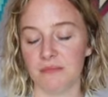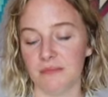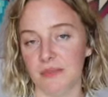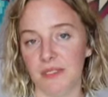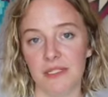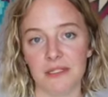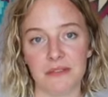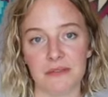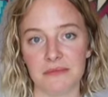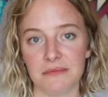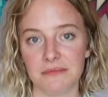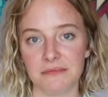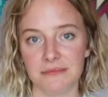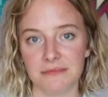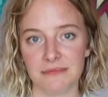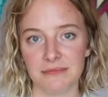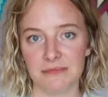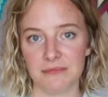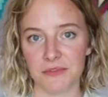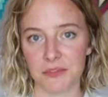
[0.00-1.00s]
you know,
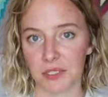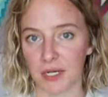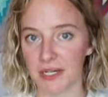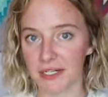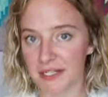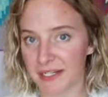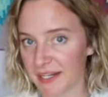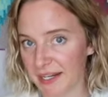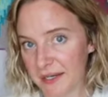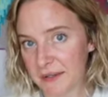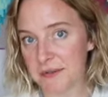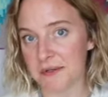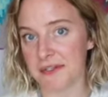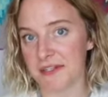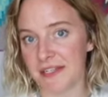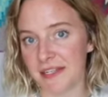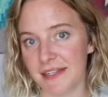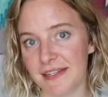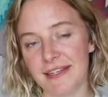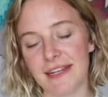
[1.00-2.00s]
tried it
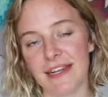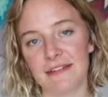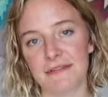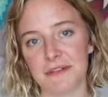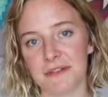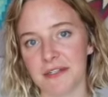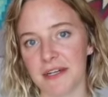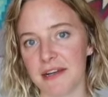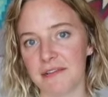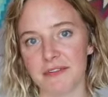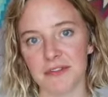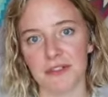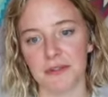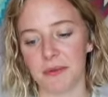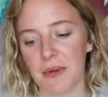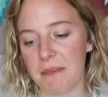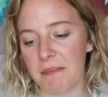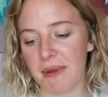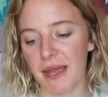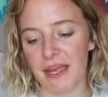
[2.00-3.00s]
out, and never ever
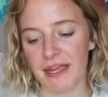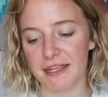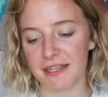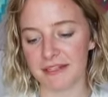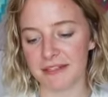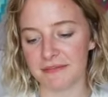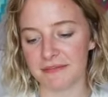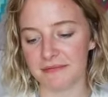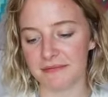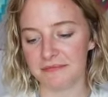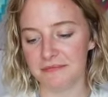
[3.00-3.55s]
went back and